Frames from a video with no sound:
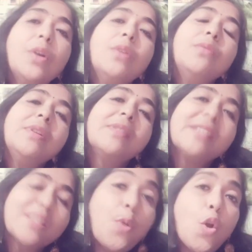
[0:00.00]
will
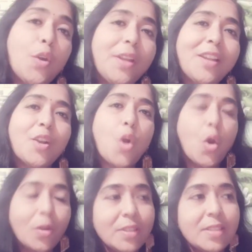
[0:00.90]
respond in a
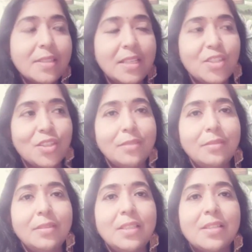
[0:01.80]

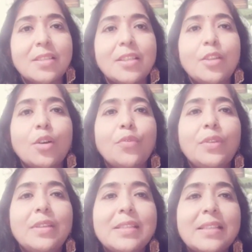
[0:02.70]
conversation instead of
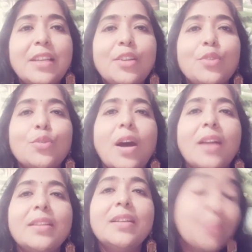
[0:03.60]
listening to
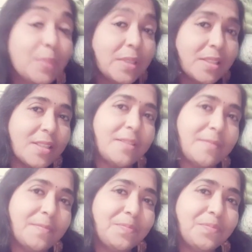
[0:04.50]
other person.
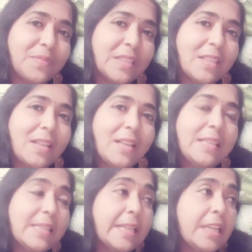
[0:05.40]
The
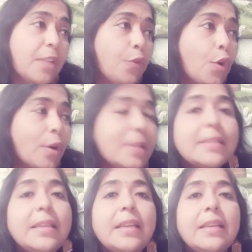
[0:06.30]
setting for
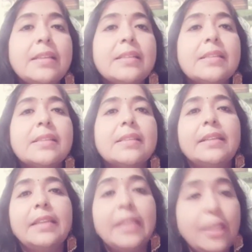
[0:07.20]
listening is the
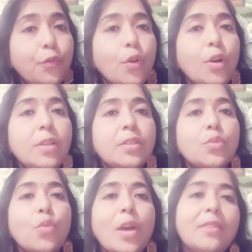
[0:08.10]
default
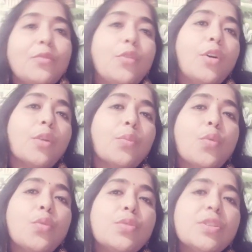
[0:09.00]
one for
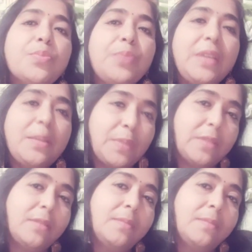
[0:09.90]
most people,